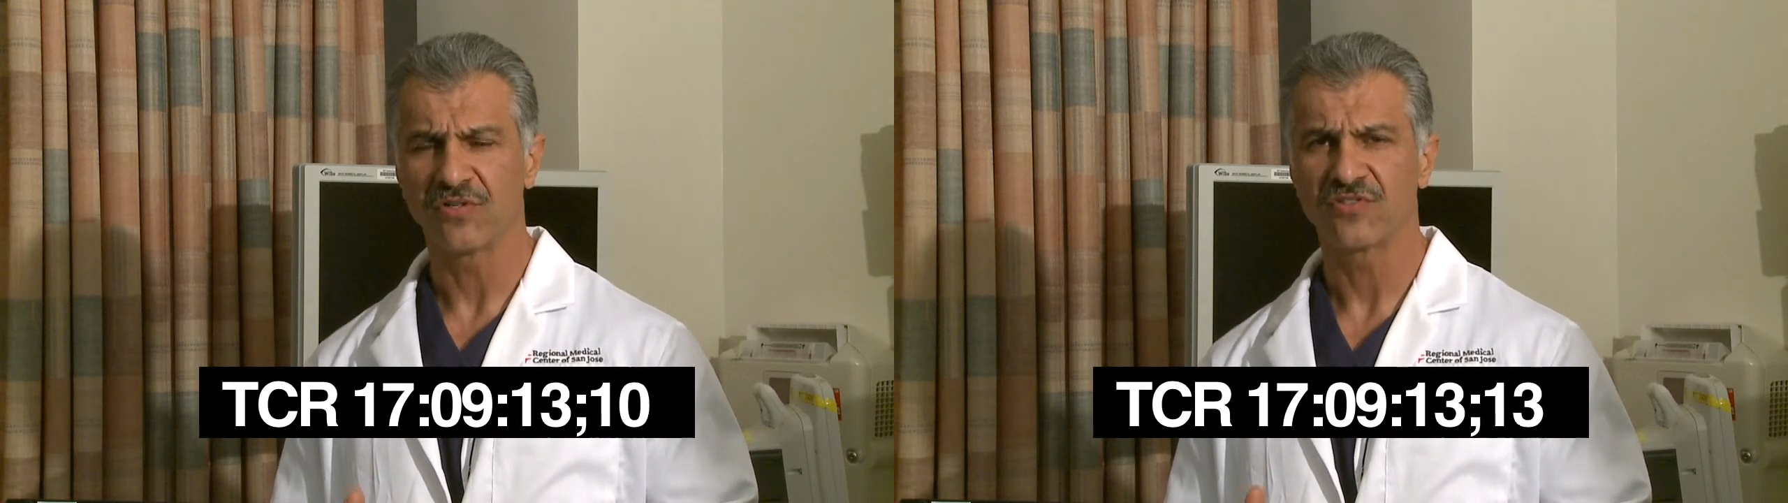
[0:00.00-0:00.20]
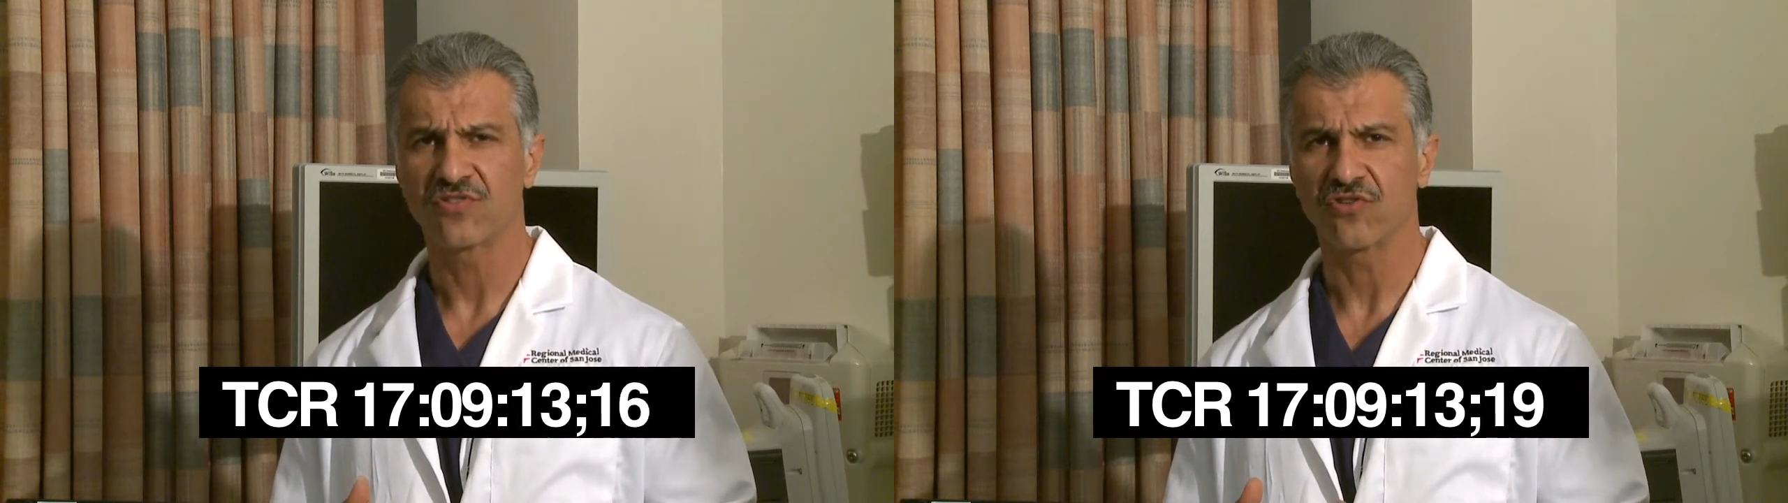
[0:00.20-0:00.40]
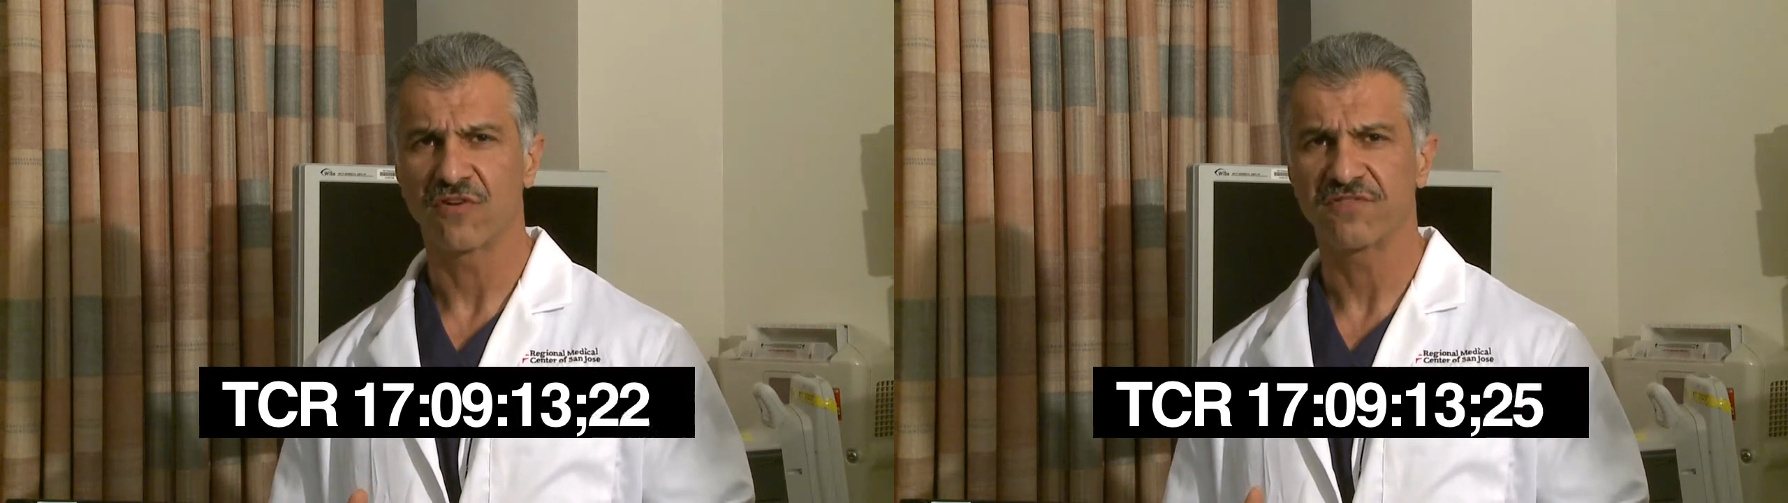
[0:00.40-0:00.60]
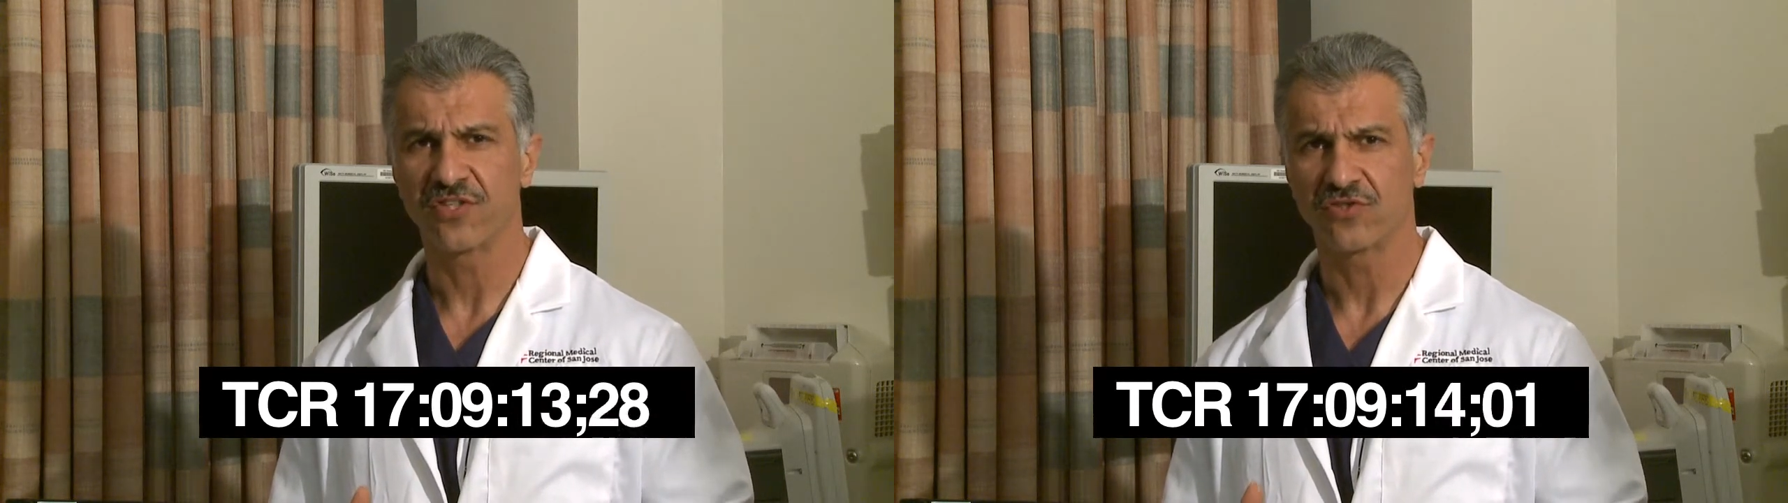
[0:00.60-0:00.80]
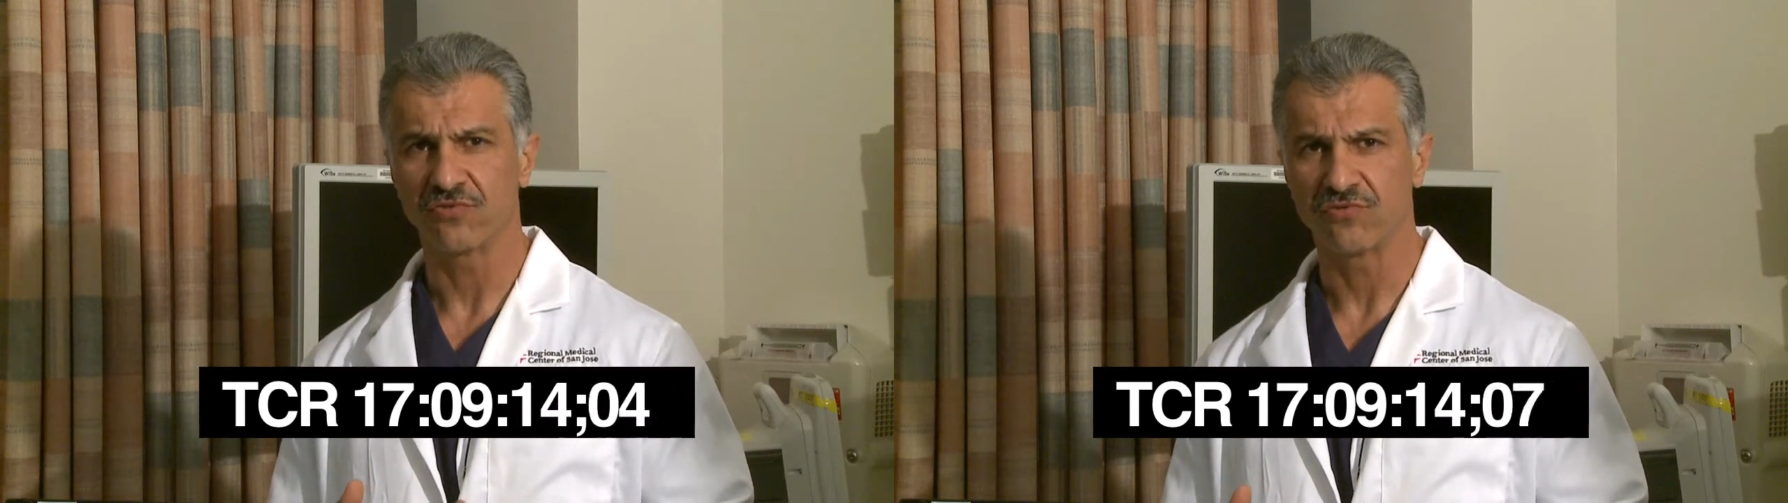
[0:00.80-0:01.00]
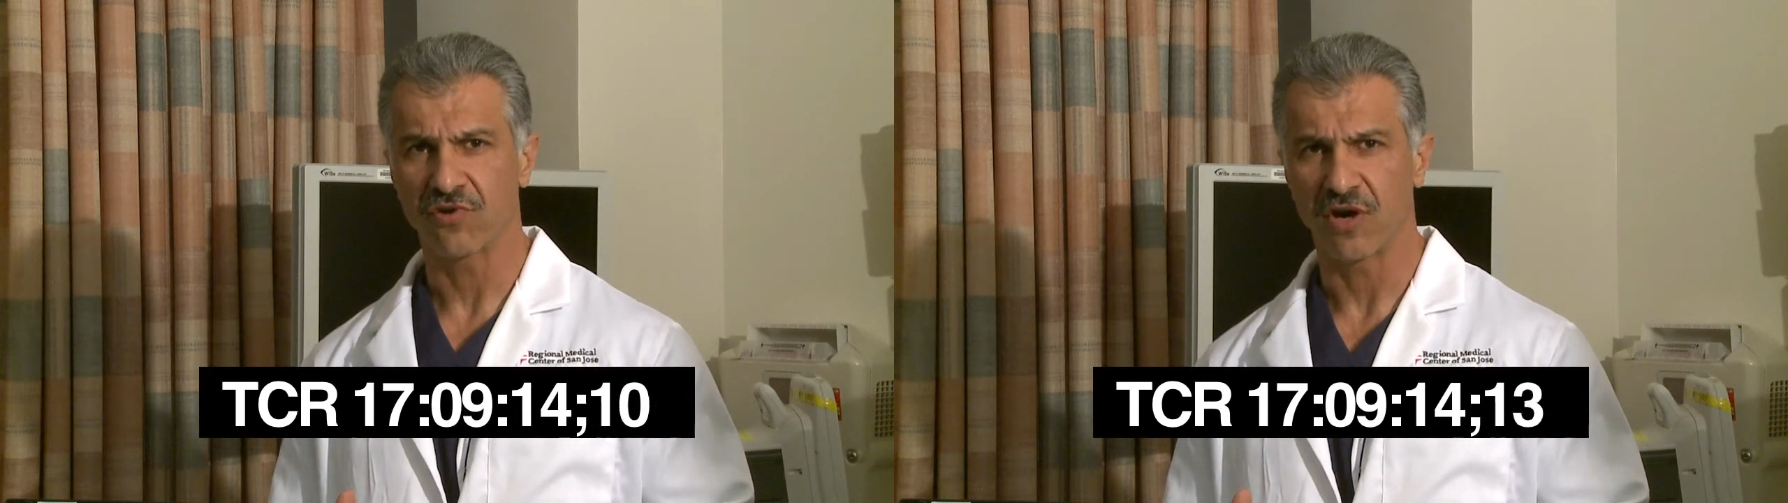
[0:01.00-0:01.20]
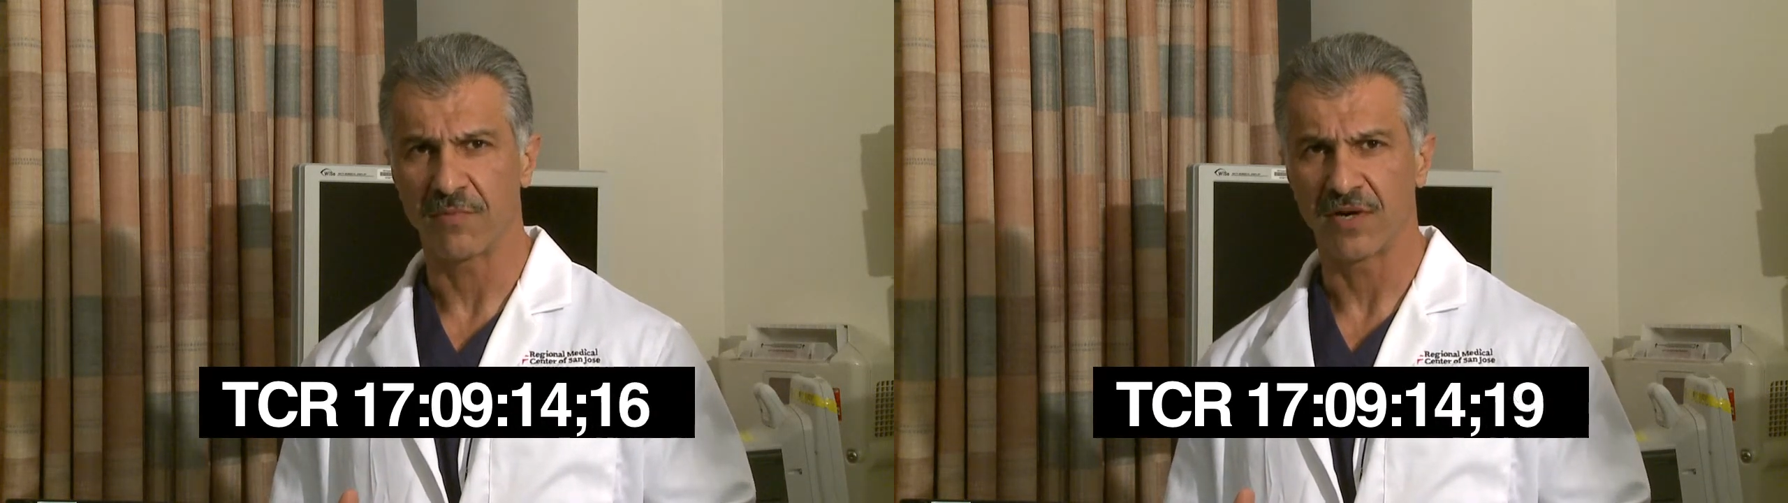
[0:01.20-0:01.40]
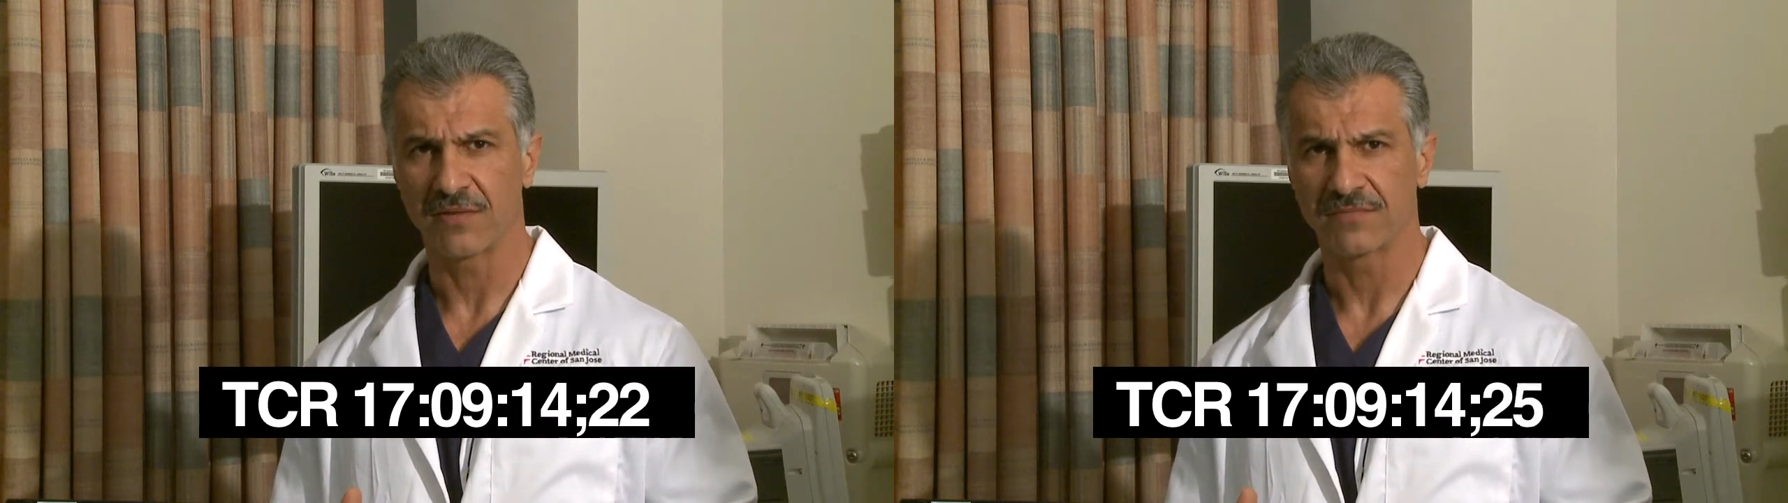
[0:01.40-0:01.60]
soft tissue trauma.